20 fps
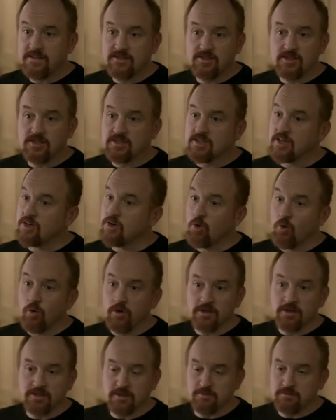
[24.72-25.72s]
It's just a
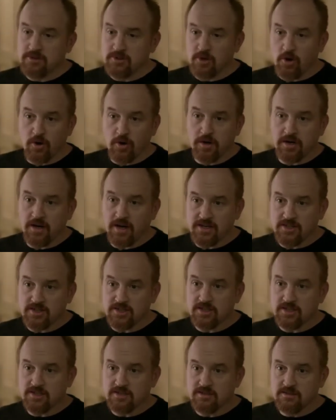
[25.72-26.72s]
noise, I'm sorry, I
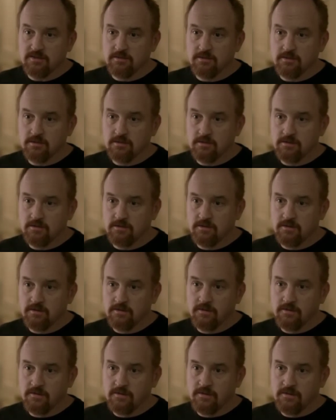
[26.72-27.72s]
just...
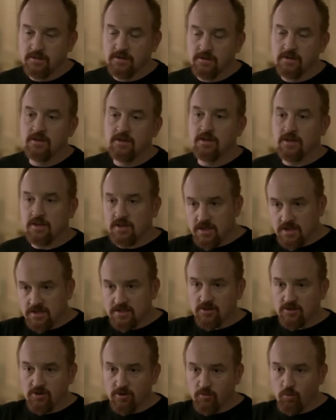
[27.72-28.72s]
Pulp.
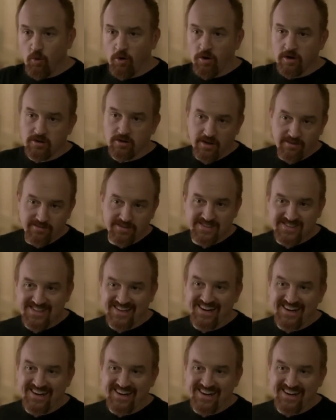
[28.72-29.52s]
Is there a word? Do you have a